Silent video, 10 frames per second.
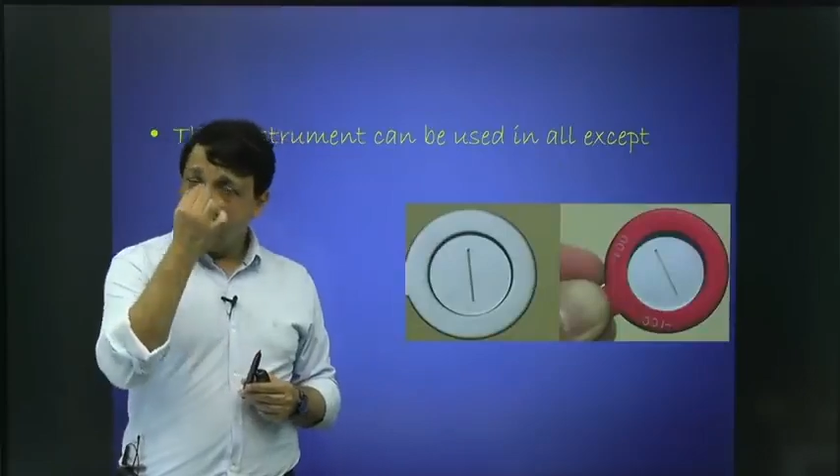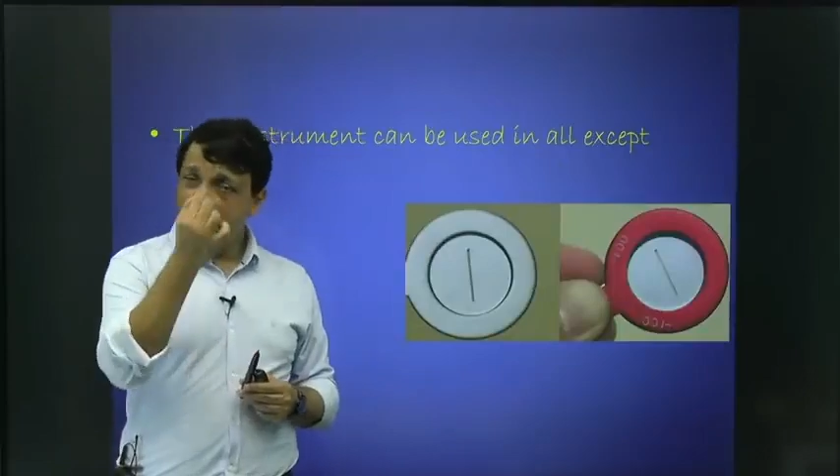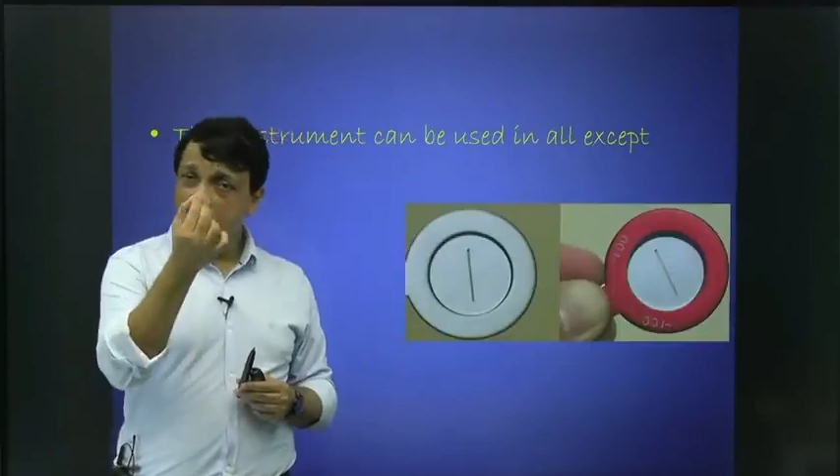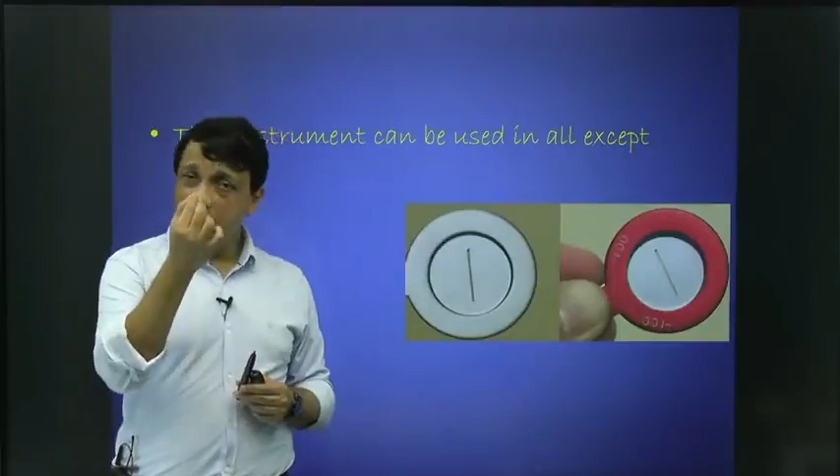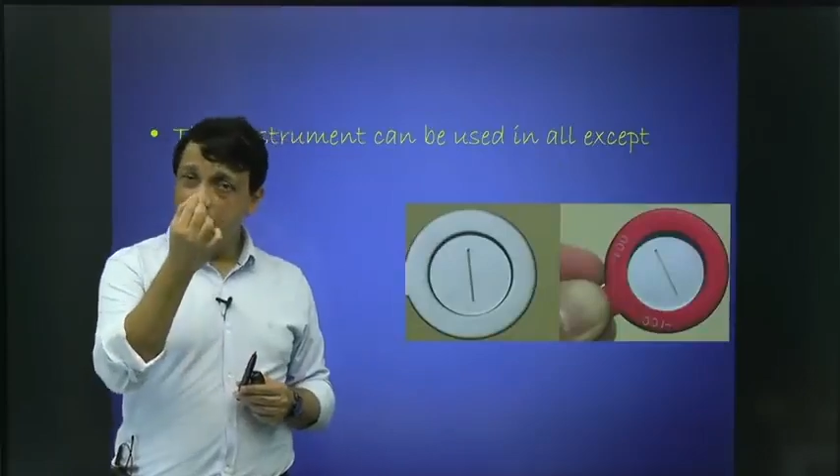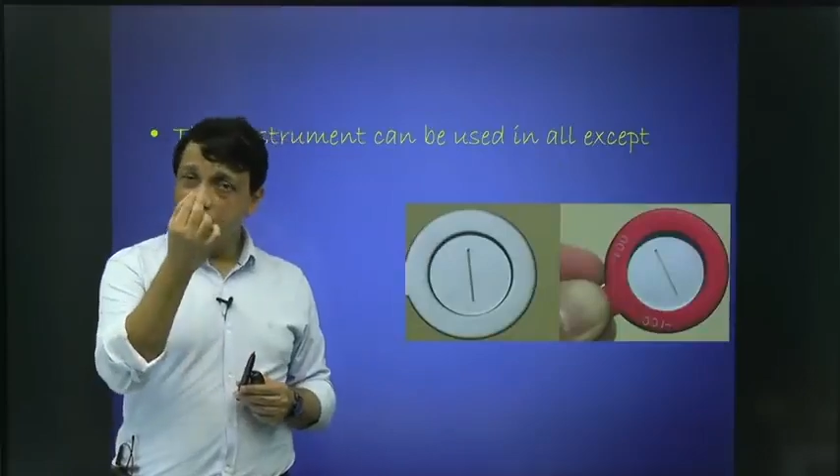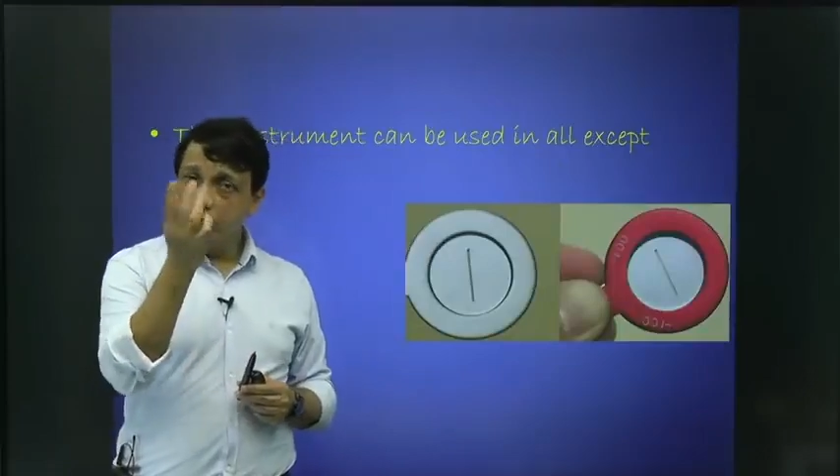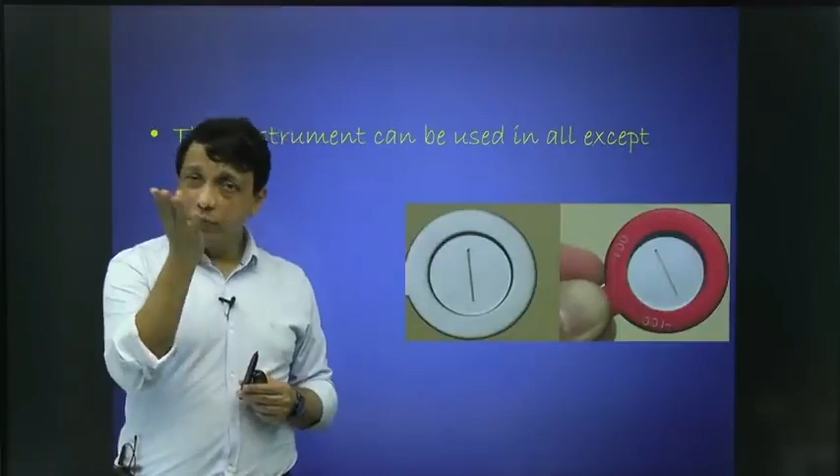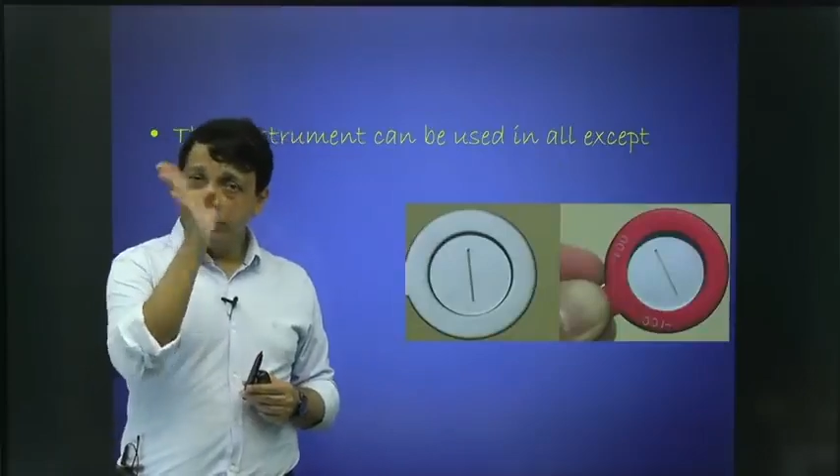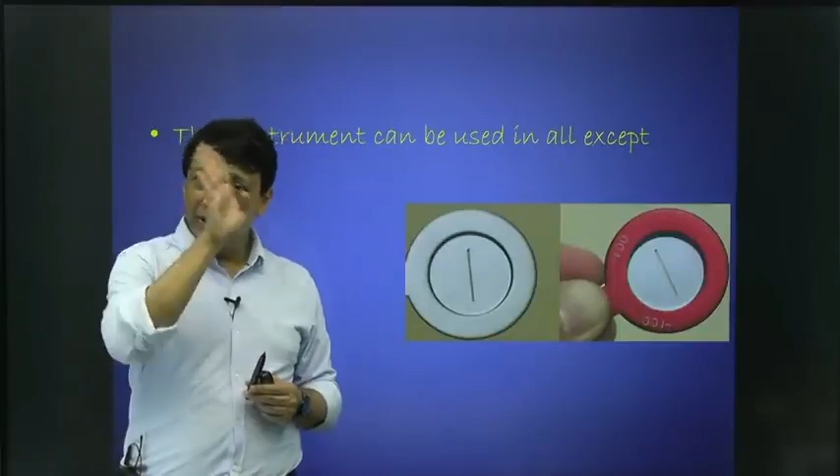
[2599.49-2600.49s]
ask him to
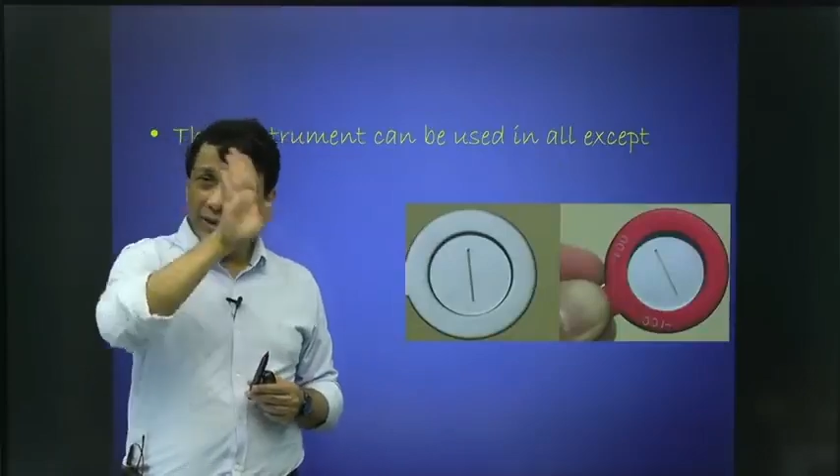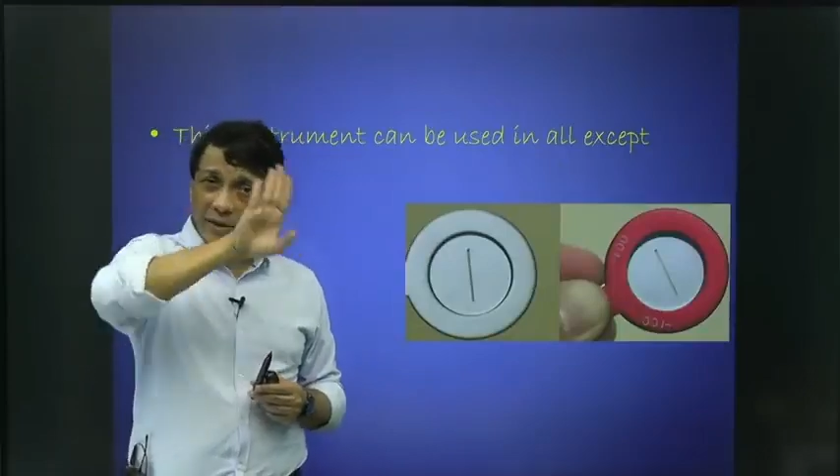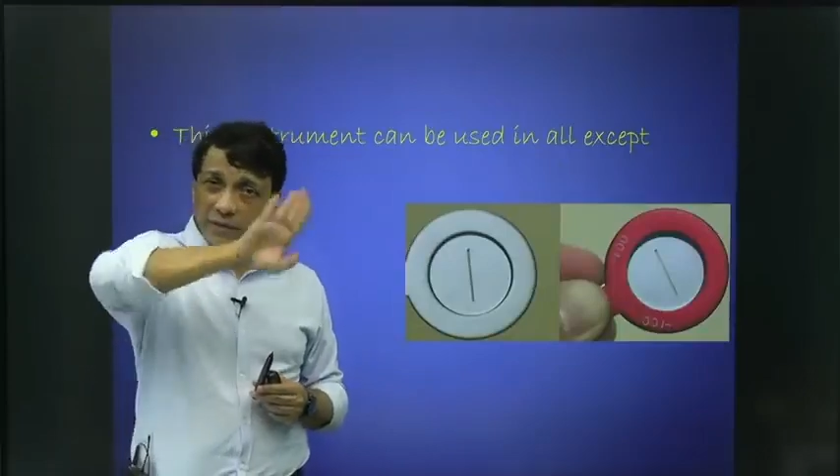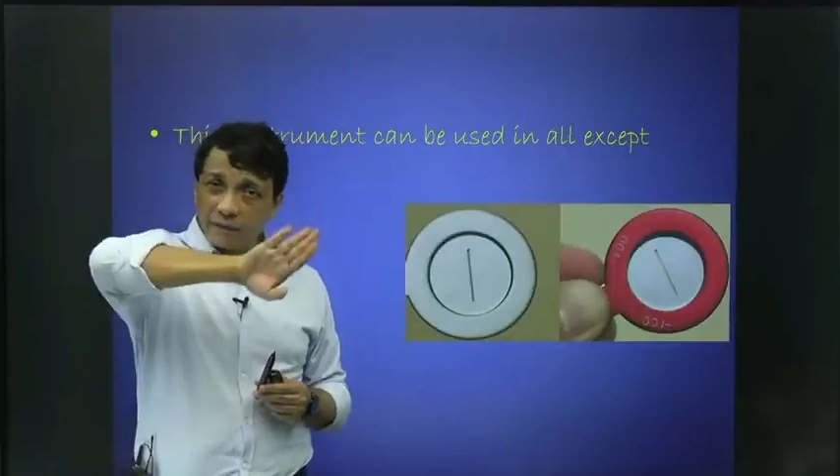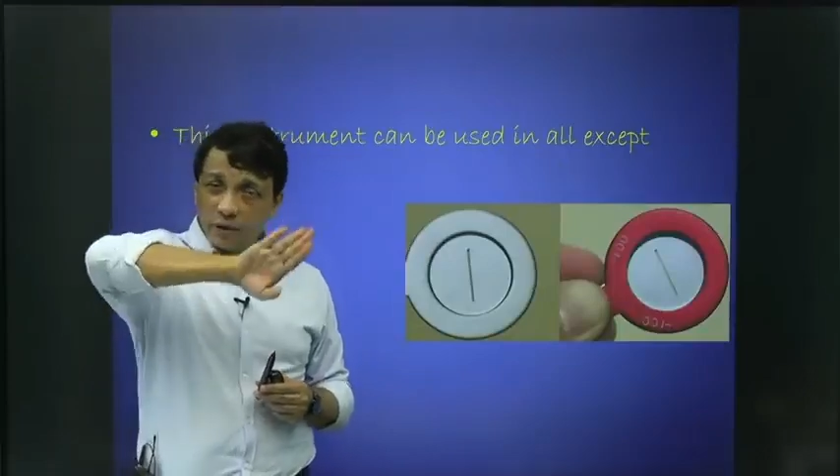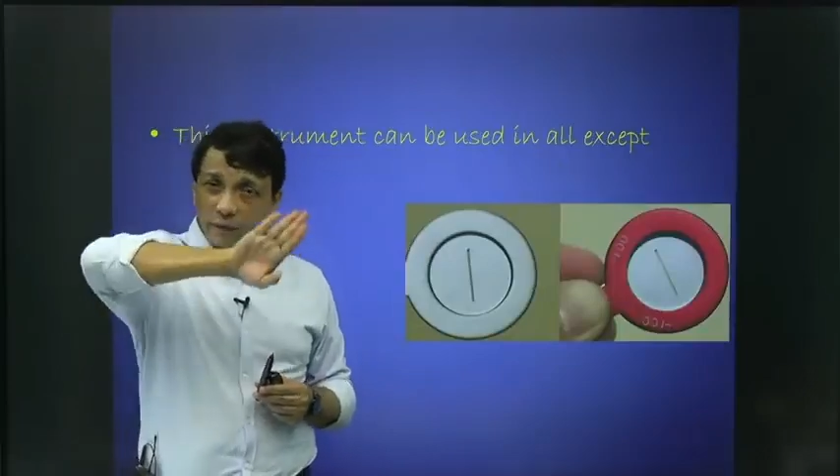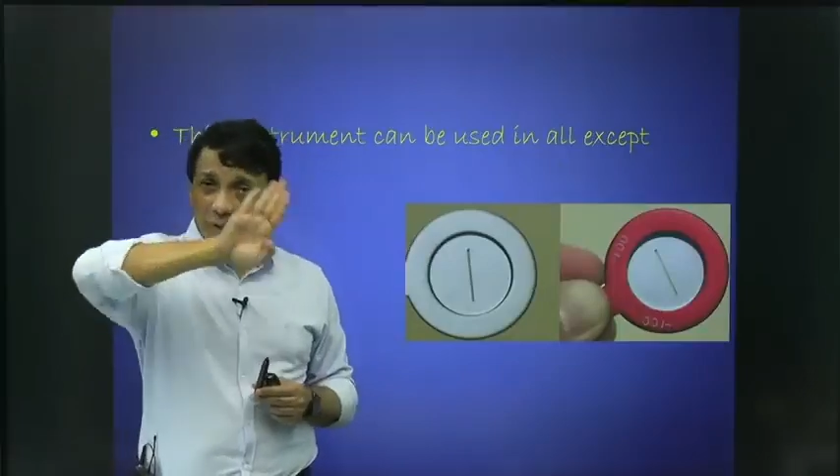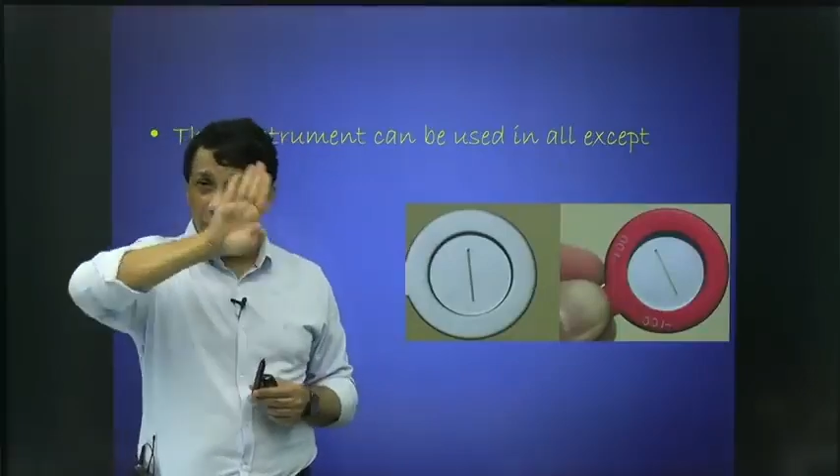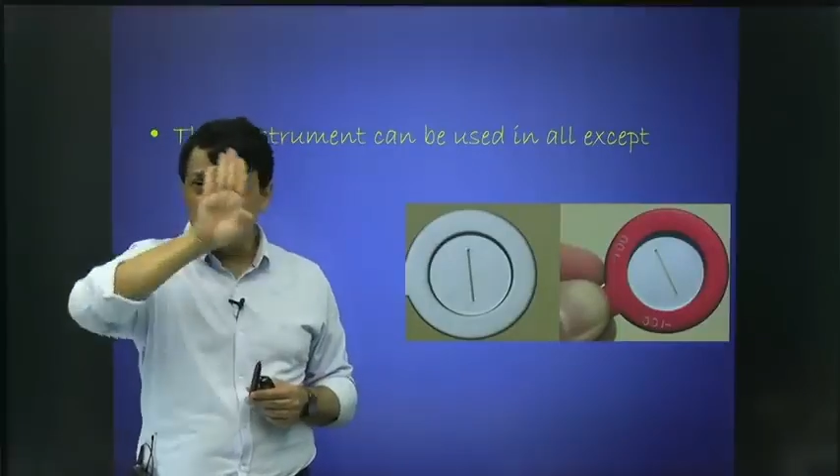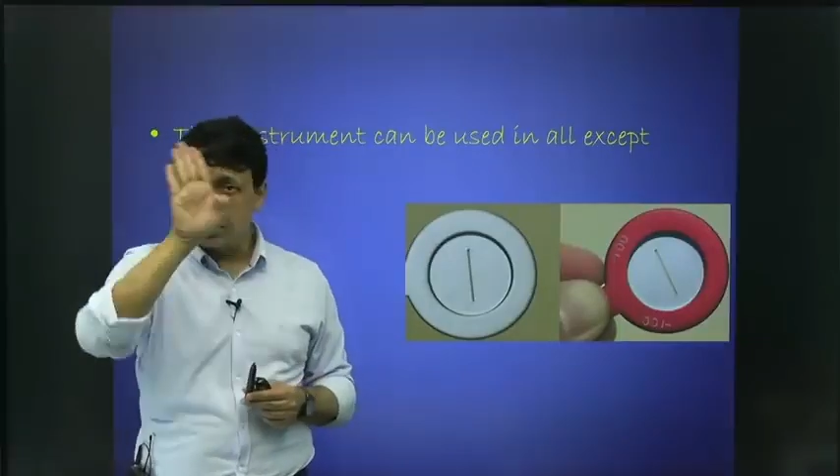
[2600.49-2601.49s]
move the slit in front of
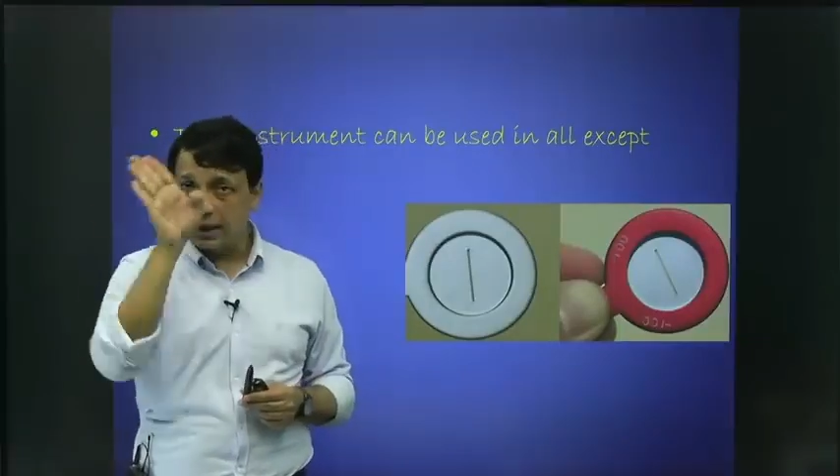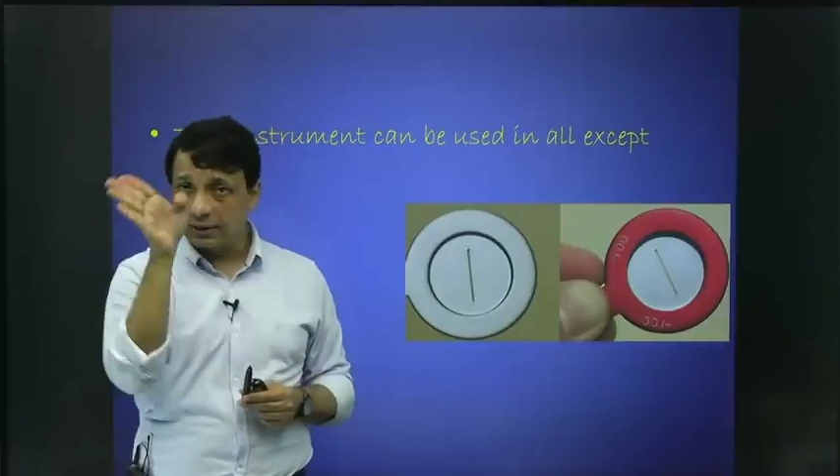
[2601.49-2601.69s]
the patient